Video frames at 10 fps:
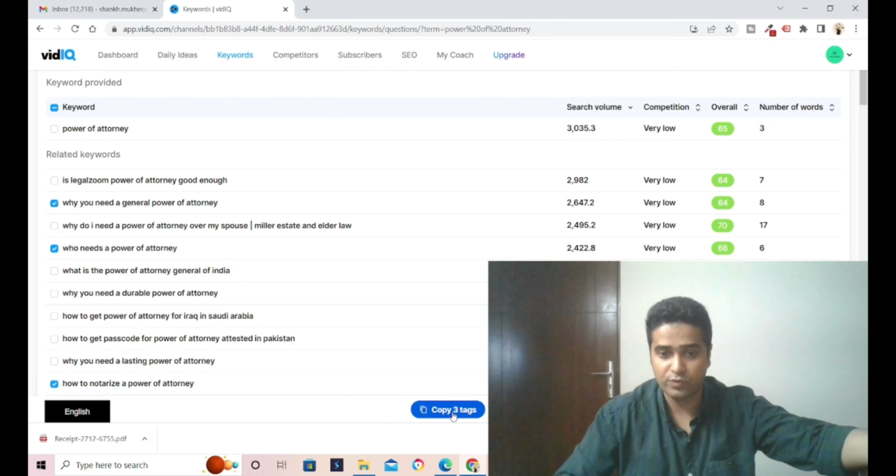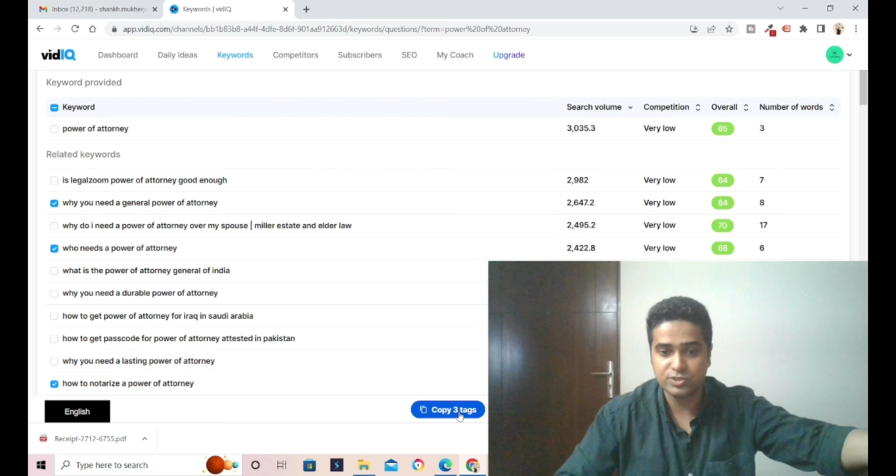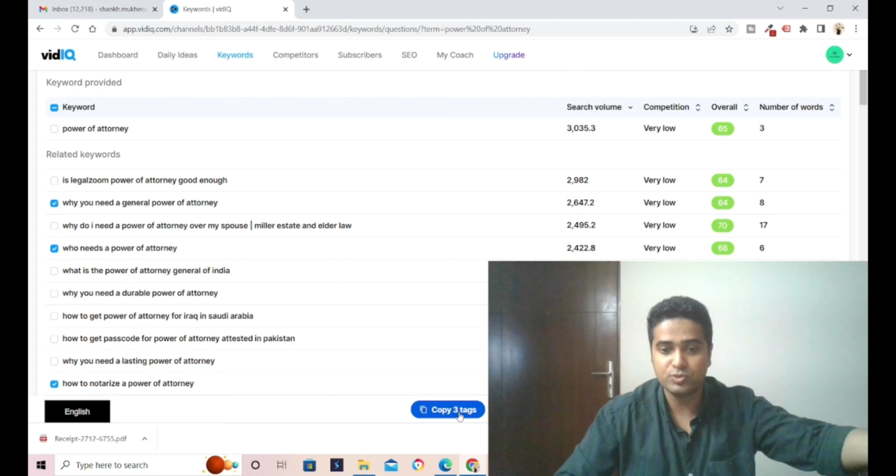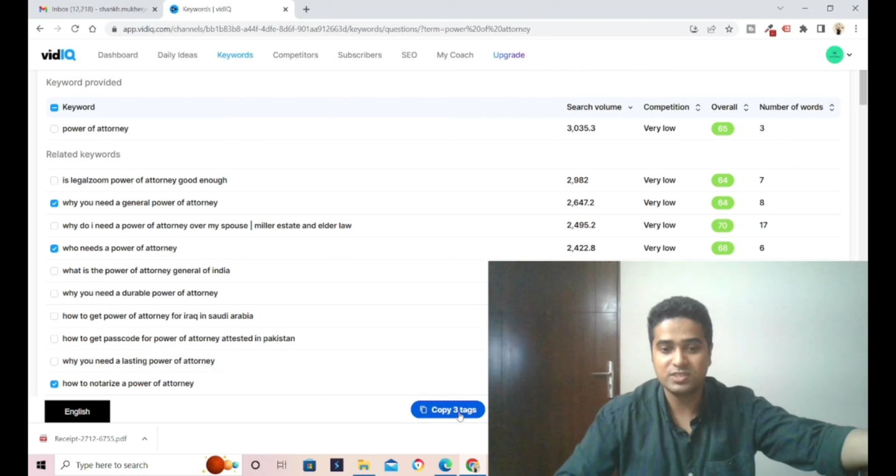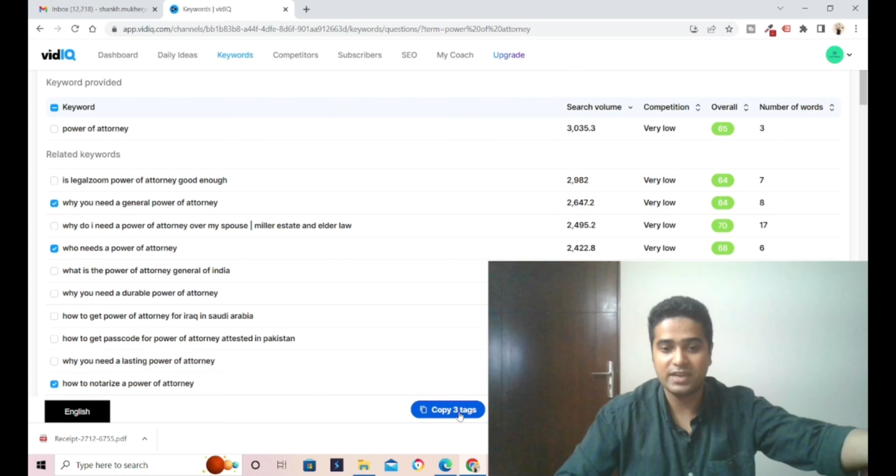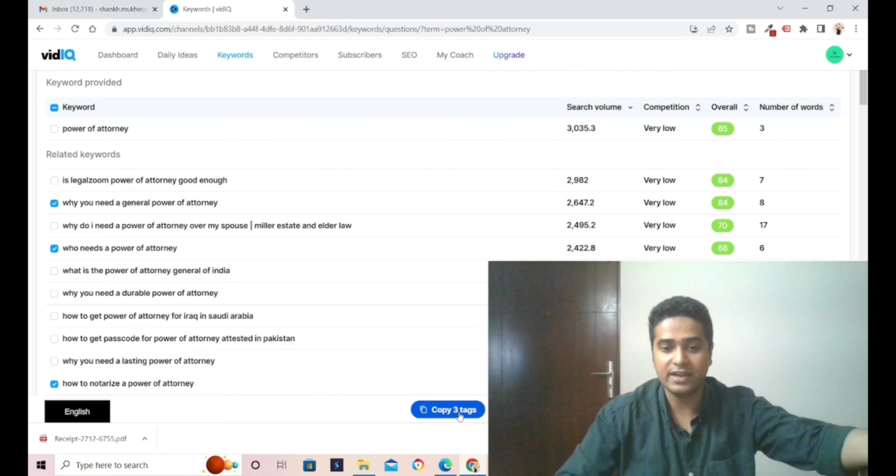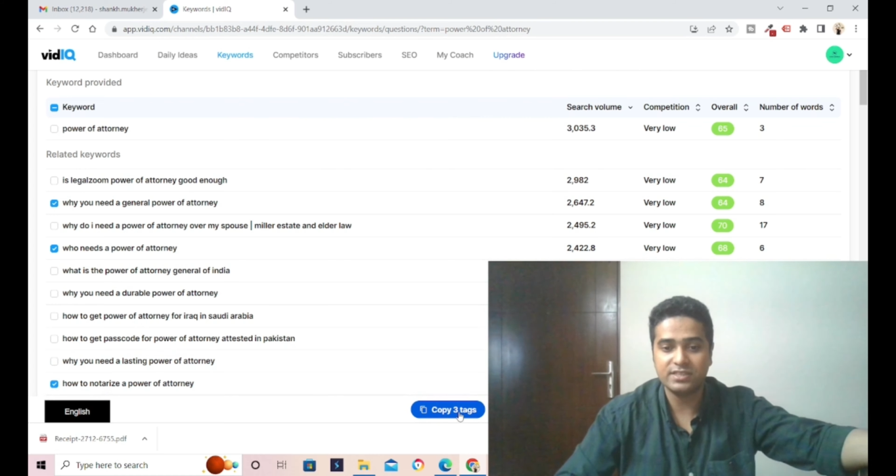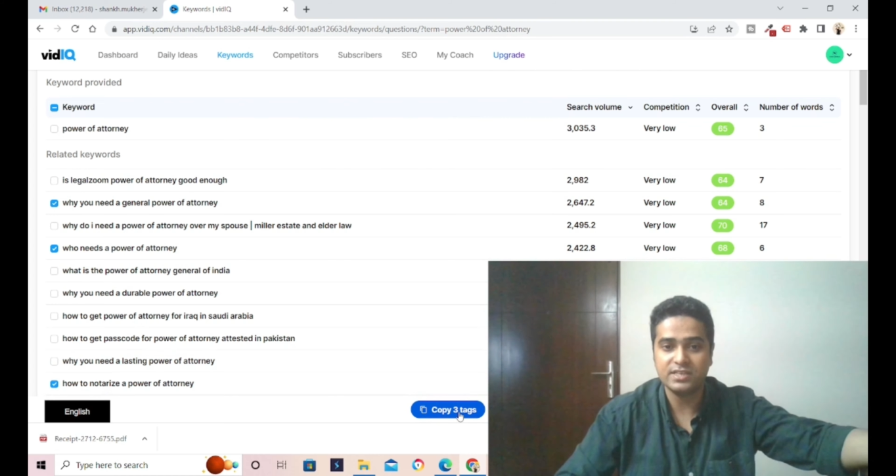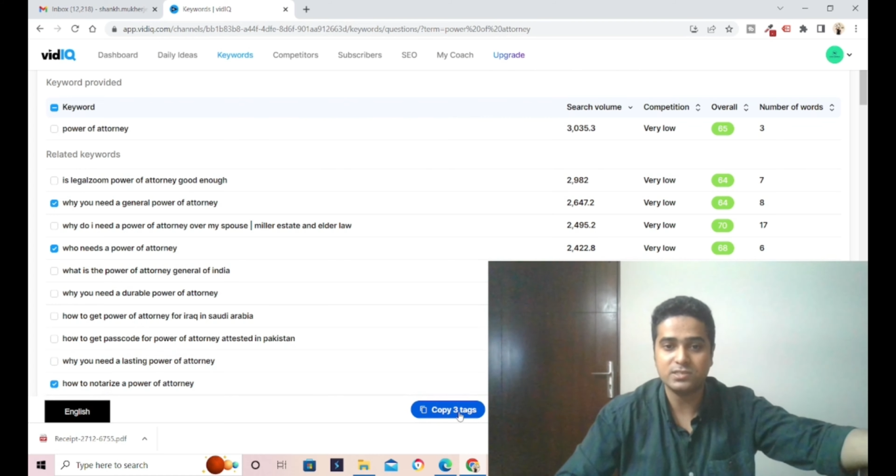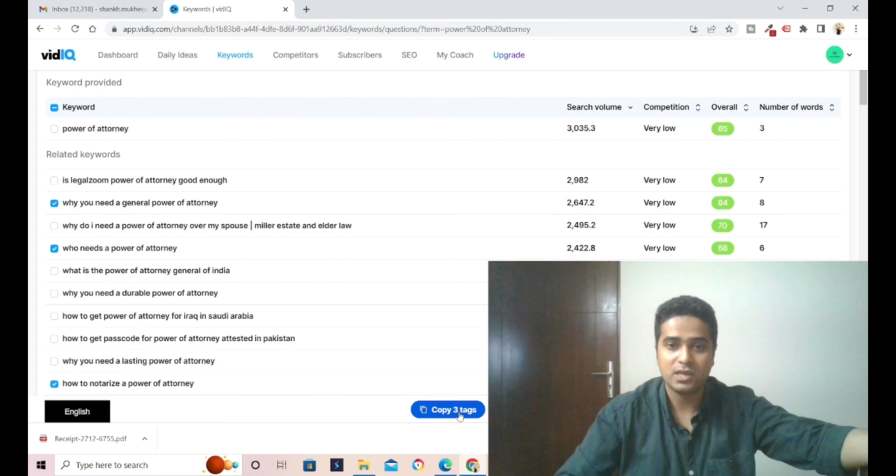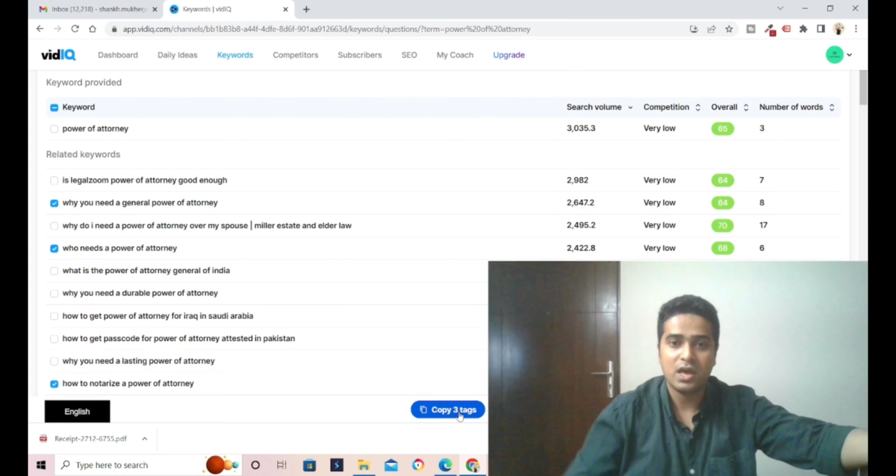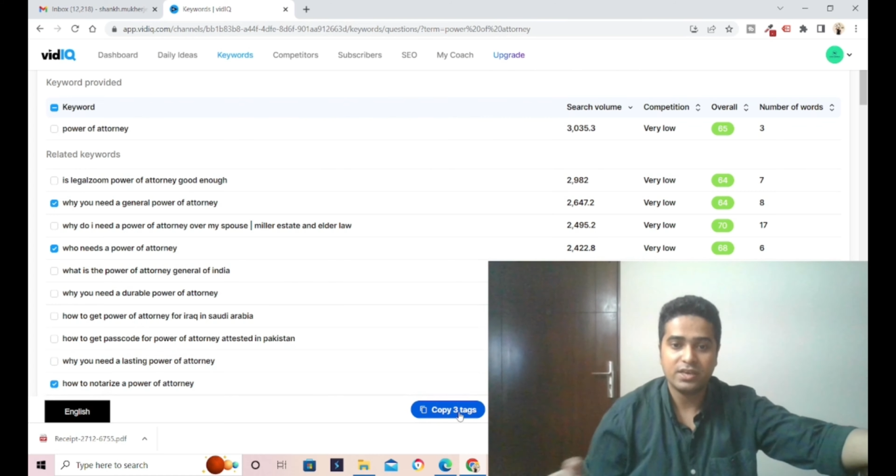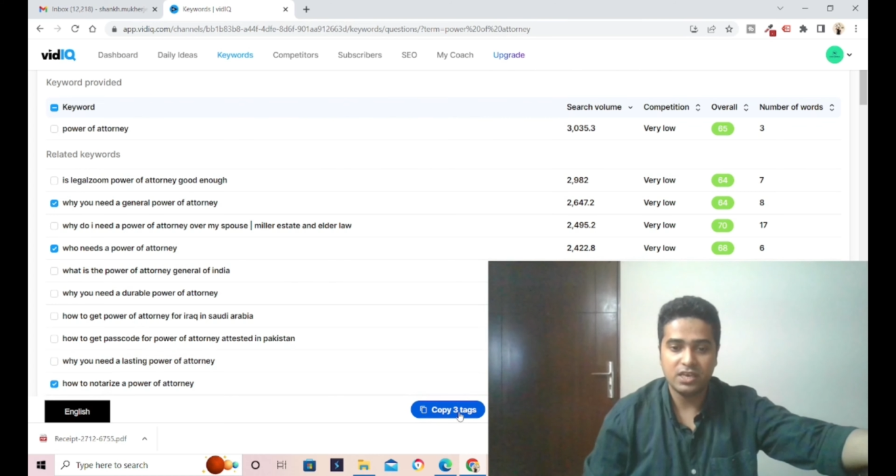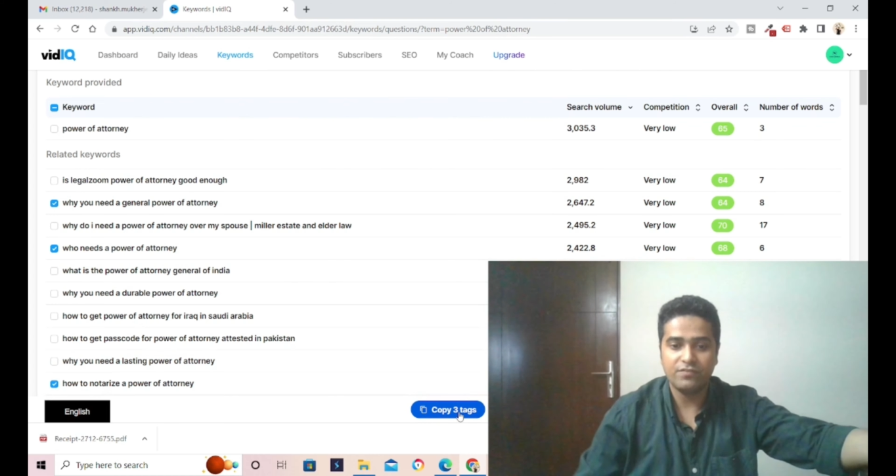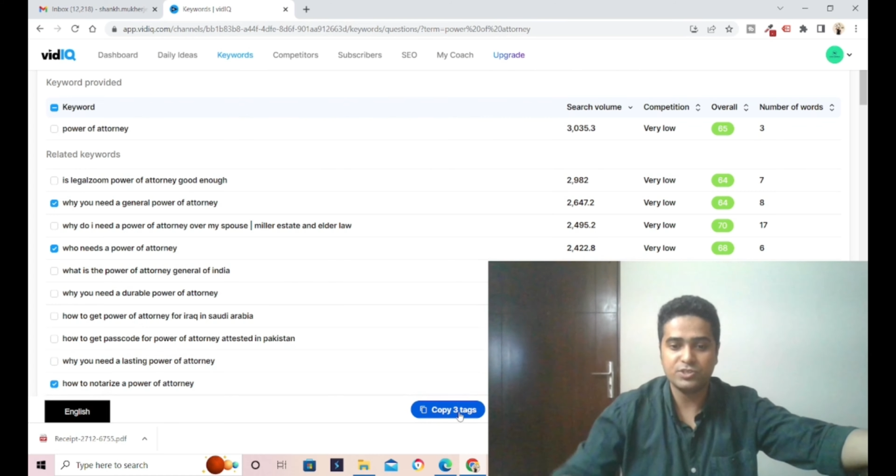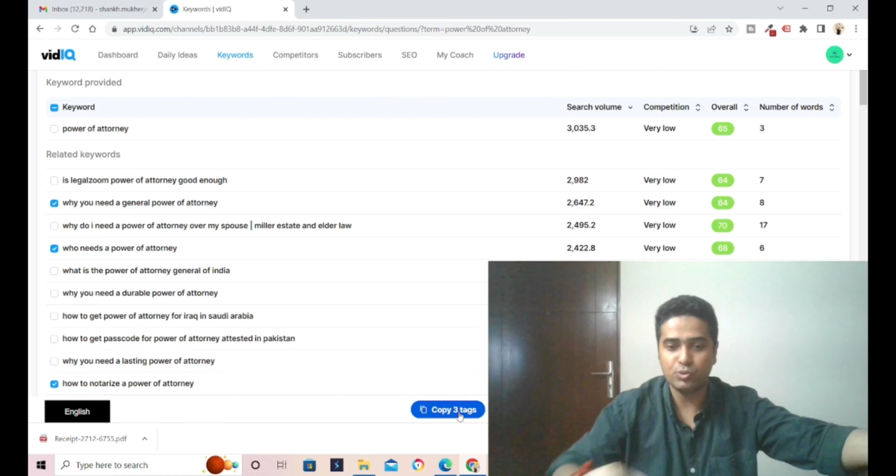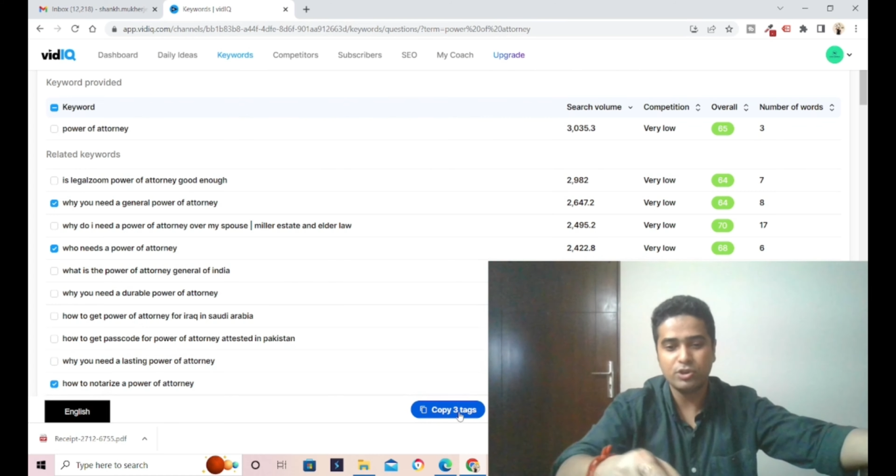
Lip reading: So once you select these keywords,